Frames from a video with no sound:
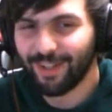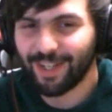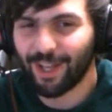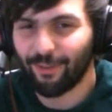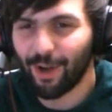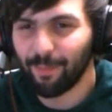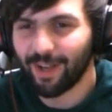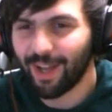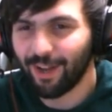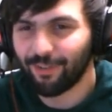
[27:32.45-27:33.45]
get around
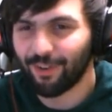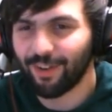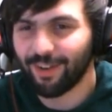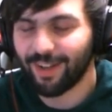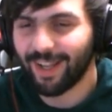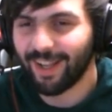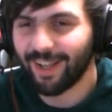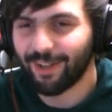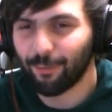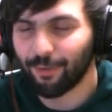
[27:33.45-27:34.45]
mitigation
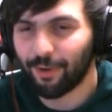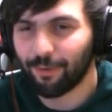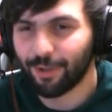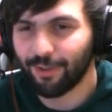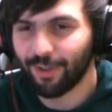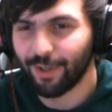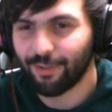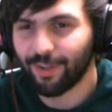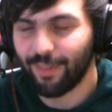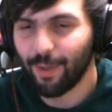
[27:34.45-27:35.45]
and resolve all your
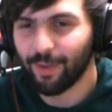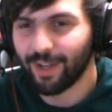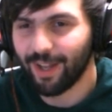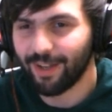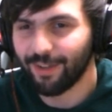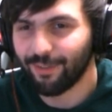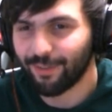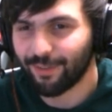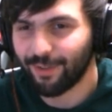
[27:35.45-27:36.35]
dice and then mitigate his.